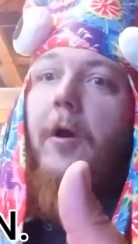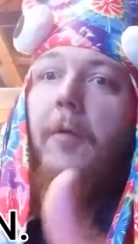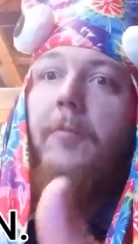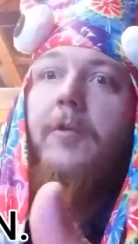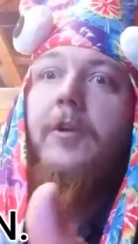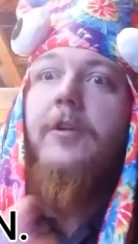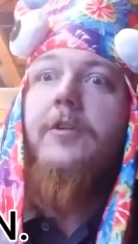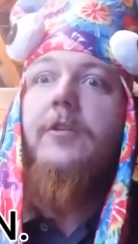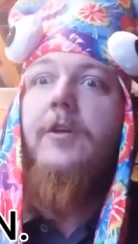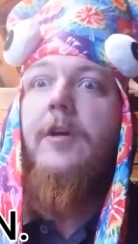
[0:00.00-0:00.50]

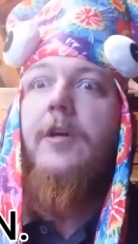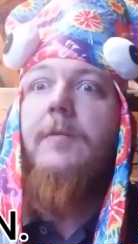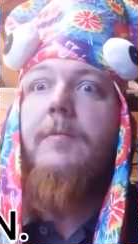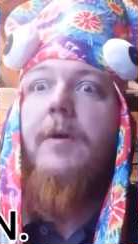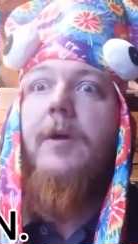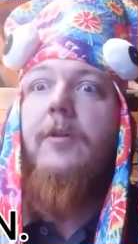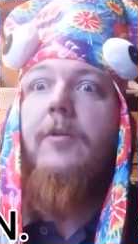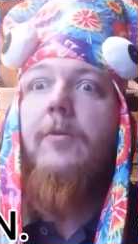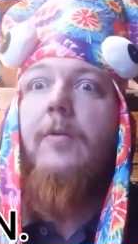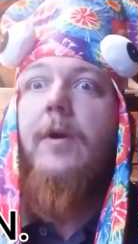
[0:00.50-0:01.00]
I'm gonna tell you
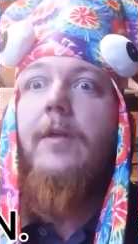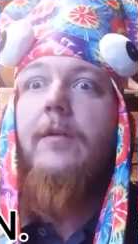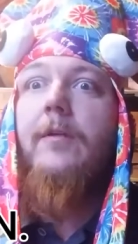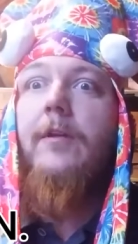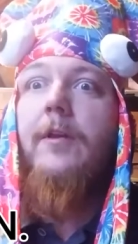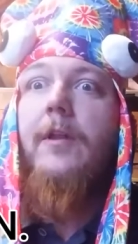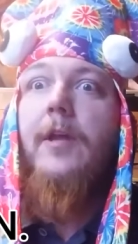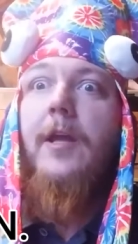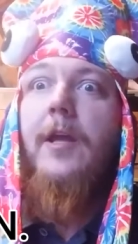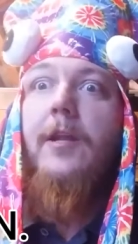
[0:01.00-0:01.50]
about the
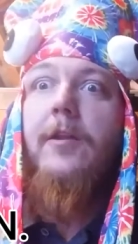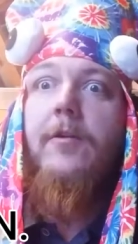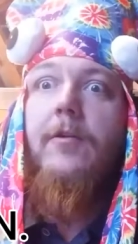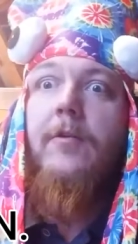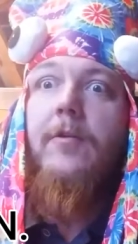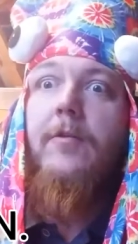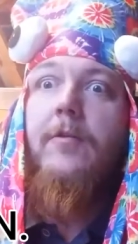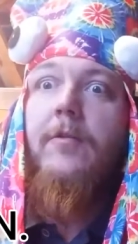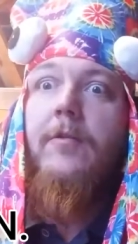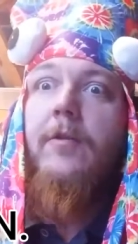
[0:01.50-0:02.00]
weather today,
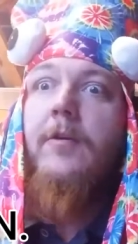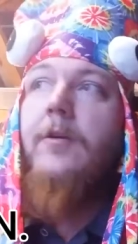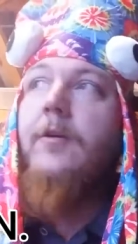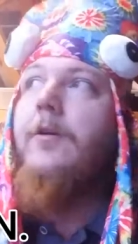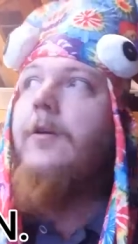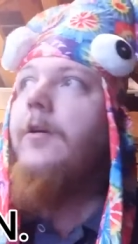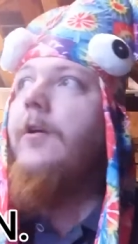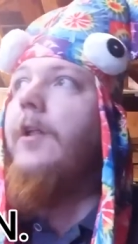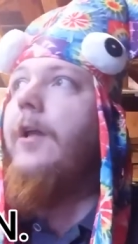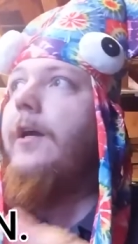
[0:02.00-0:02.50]
dude.
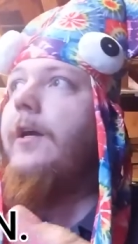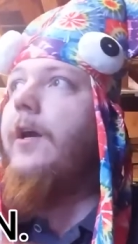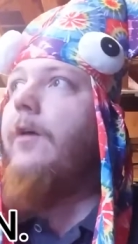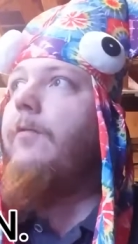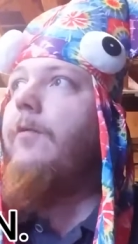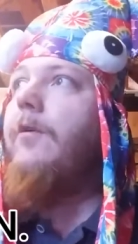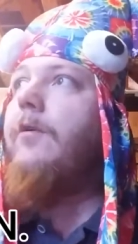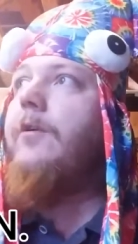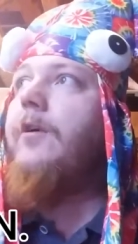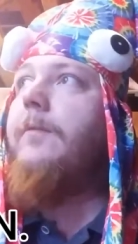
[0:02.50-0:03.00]
Like I
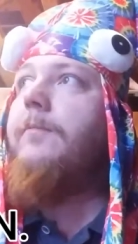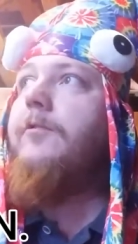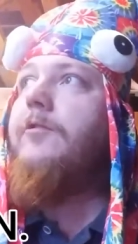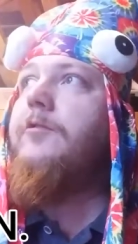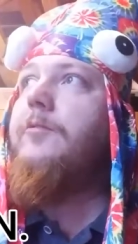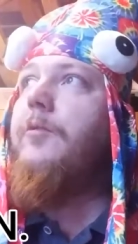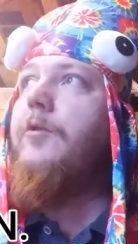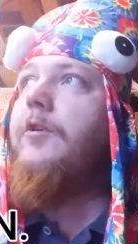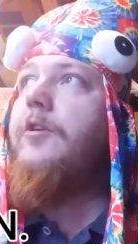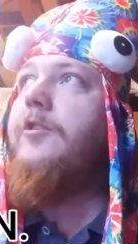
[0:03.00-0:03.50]
woke up
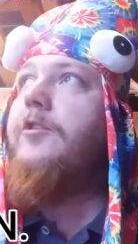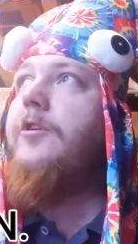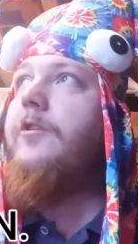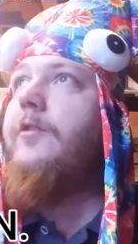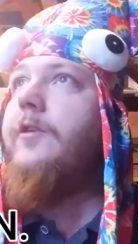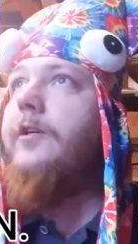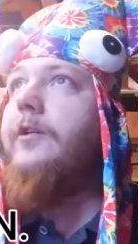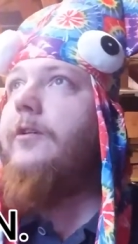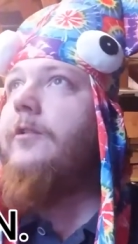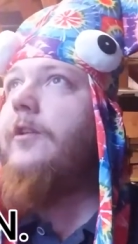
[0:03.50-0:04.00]
this morning,
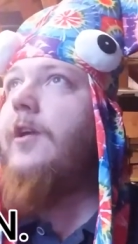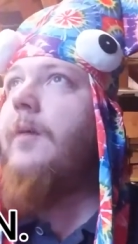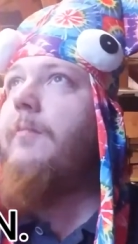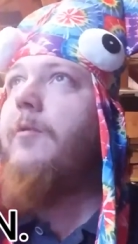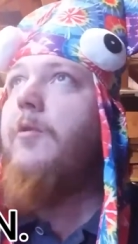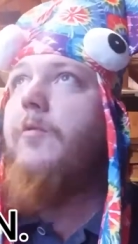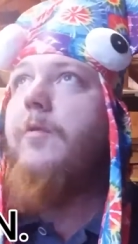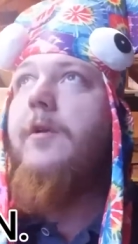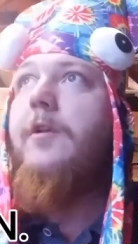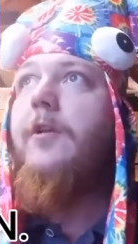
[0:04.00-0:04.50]
dude, and I looked
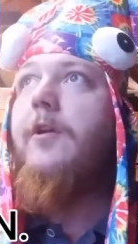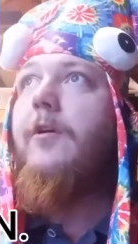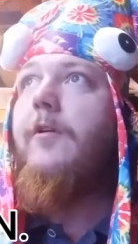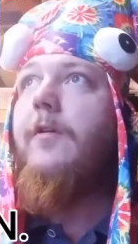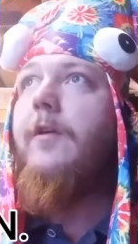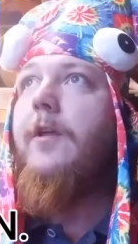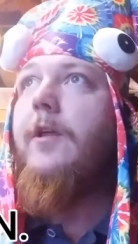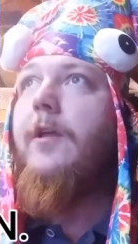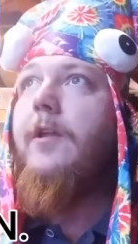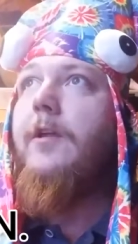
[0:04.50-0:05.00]
out my
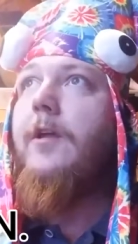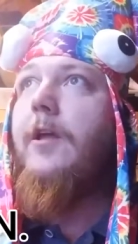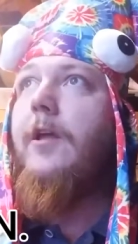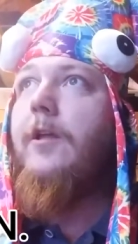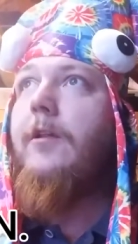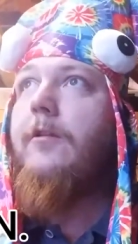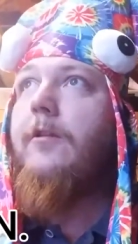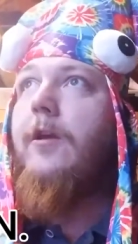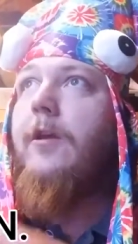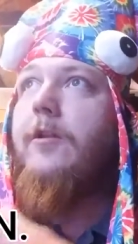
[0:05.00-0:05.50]
window, and
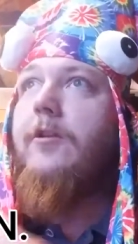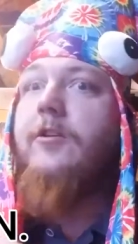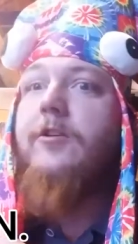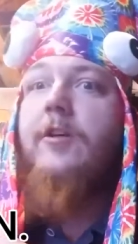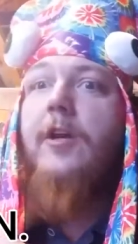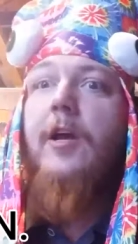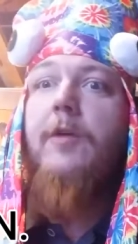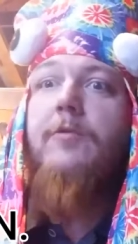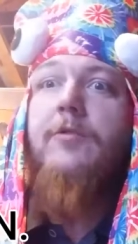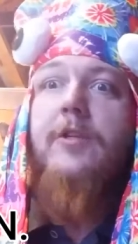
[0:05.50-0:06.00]
and, and the
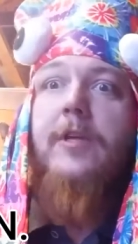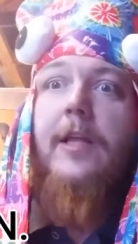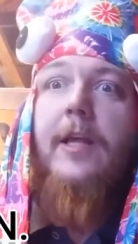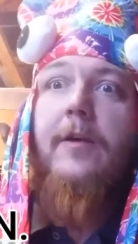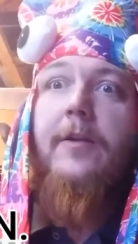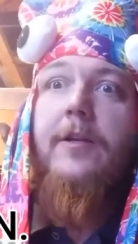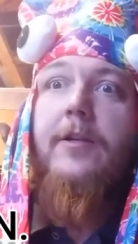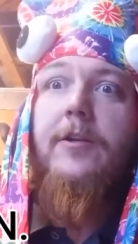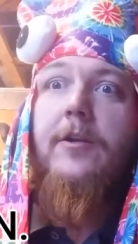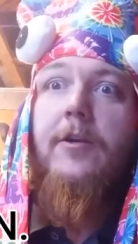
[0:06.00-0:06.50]
sky was
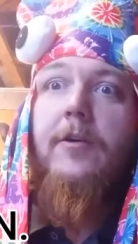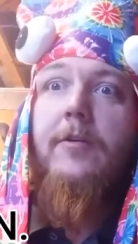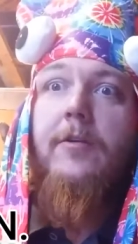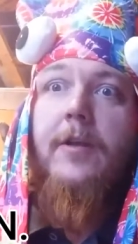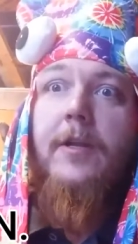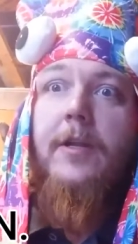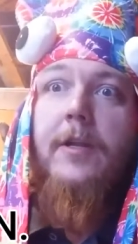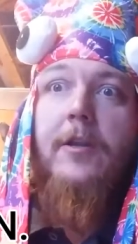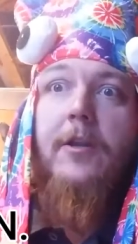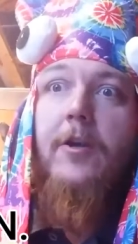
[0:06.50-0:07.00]
cloudy, dude,
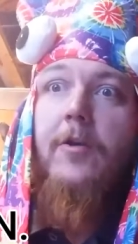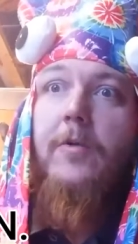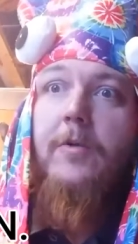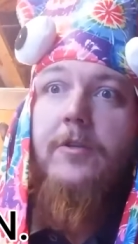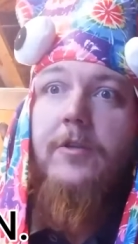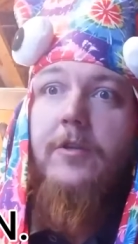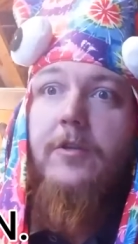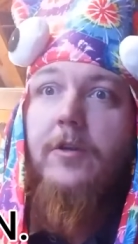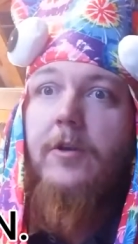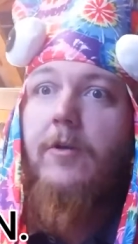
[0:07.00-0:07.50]
and I didn't know
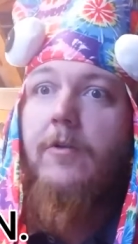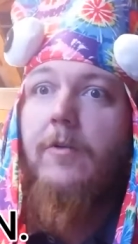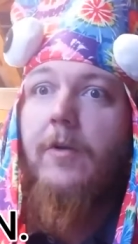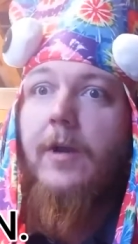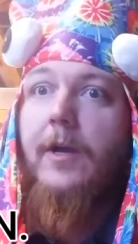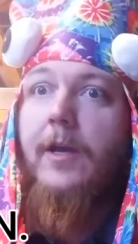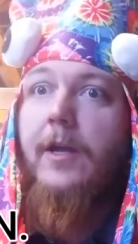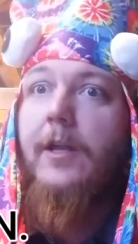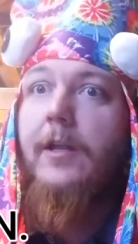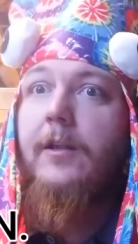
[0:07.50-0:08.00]
what to
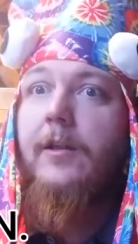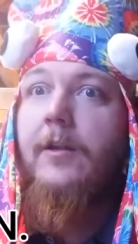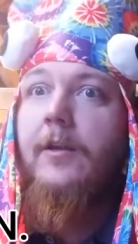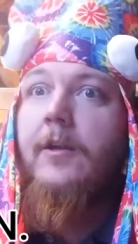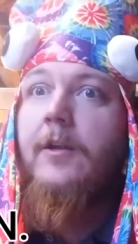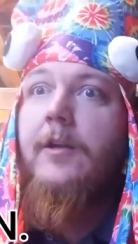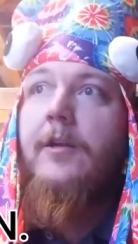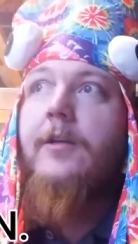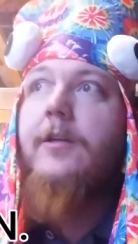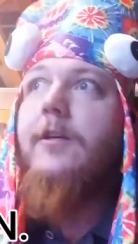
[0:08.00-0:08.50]
do, right?
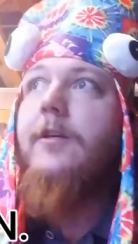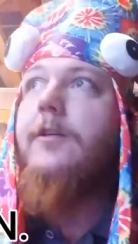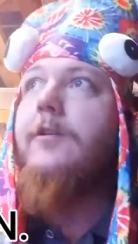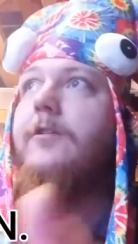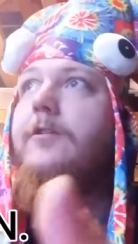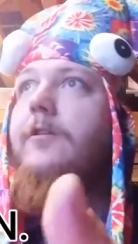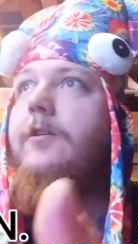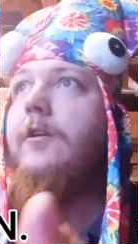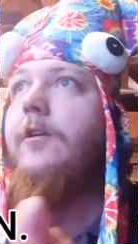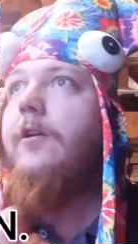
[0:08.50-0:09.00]

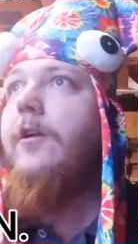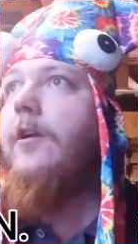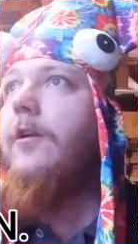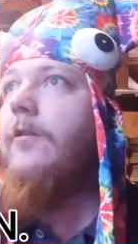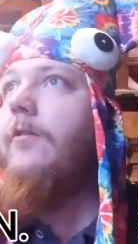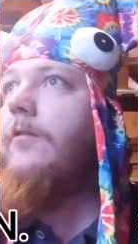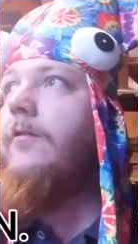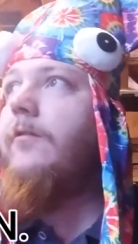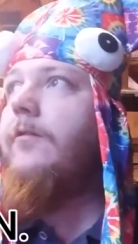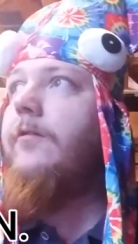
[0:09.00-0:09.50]
Cause you
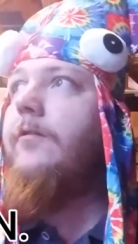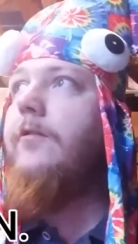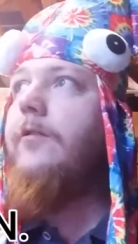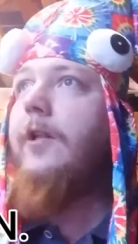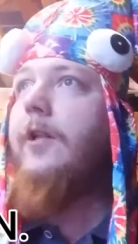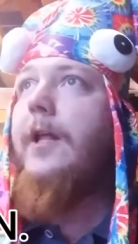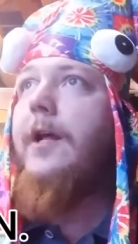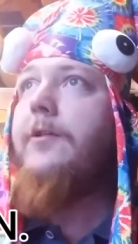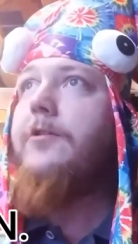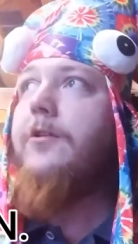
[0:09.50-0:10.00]
know,
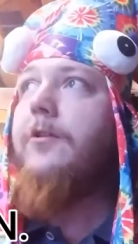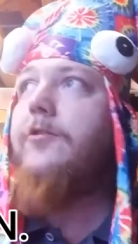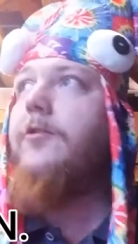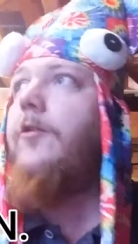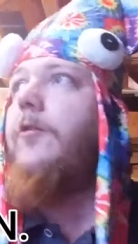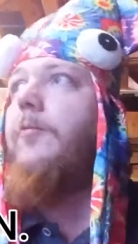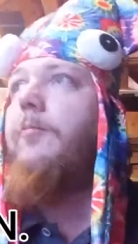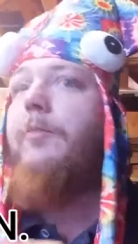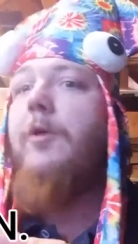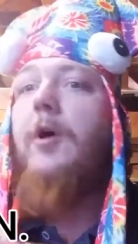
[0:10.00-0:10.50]
clouds are a
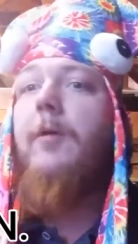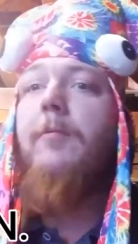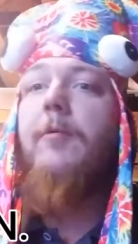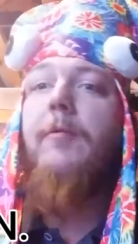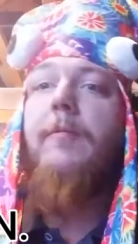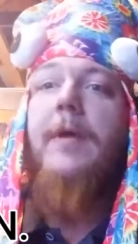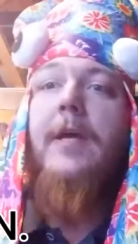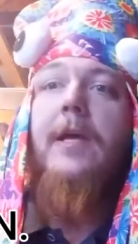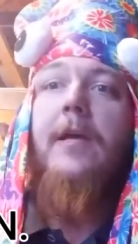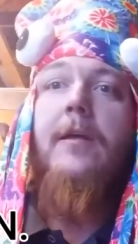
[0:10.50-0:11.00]
total
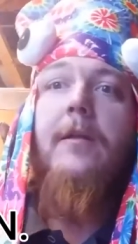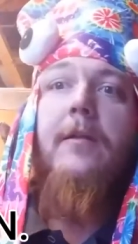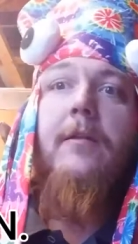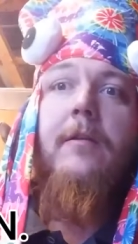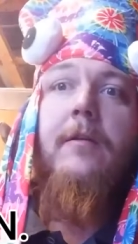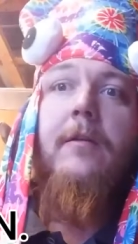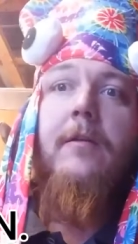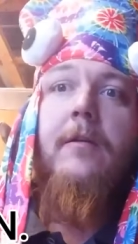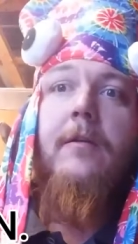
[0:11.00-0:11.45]
bummer, man.